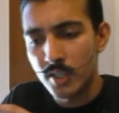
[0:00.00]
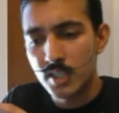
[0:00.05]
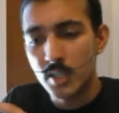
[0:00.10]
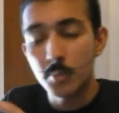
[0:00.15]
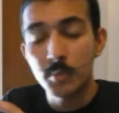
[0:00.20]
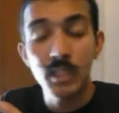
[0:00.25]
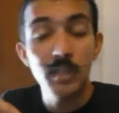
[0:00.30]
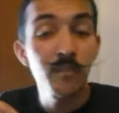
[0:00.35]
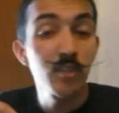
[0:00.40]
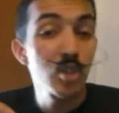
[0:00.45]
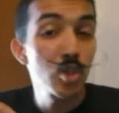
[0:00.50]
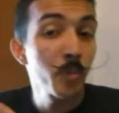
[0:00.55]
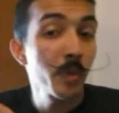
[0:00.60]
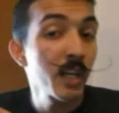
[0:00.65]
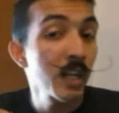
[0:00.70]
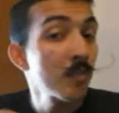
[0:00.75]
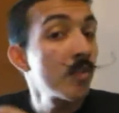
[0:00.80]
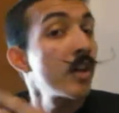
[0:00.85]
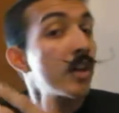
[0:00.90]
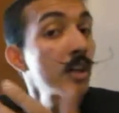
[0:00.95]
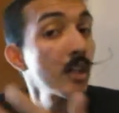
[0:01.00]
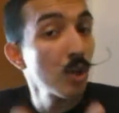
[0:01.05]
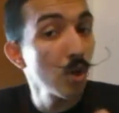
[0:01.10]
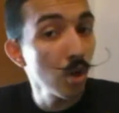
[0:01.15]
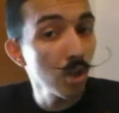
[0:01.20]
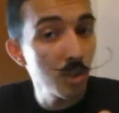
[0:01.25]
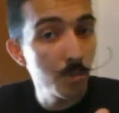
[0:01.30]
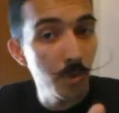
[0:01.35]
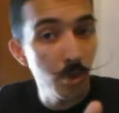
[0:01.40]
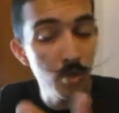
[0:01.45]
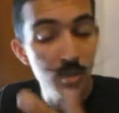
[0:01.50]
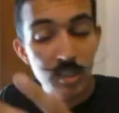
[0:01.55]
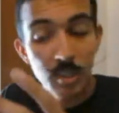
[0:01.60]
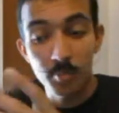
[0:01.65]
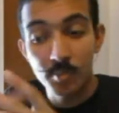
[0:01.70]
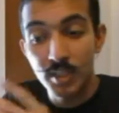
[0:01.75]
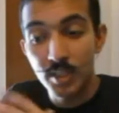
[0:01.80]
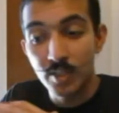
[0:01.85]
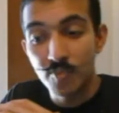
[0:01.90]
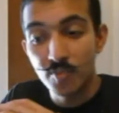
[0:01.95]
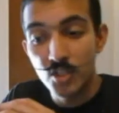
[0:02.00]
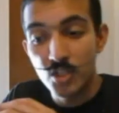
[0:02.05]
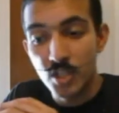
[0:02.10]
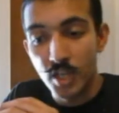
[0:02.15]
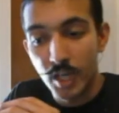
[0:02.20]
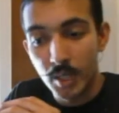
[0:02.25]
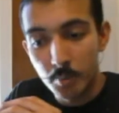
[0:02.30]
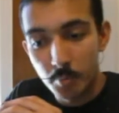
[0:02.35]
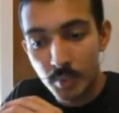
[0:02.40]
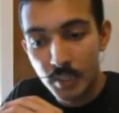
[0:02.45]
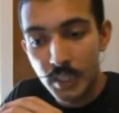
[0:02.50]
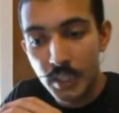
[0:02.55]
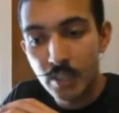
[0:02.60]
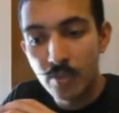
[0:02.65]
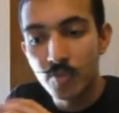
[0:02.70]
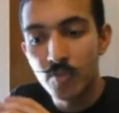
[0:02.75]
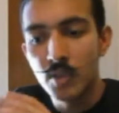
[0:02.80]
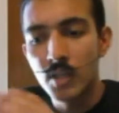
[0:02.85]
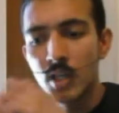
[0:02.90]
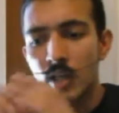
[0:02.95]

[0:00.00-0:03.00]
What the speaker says: something which you might have heard a lot about, something which I believe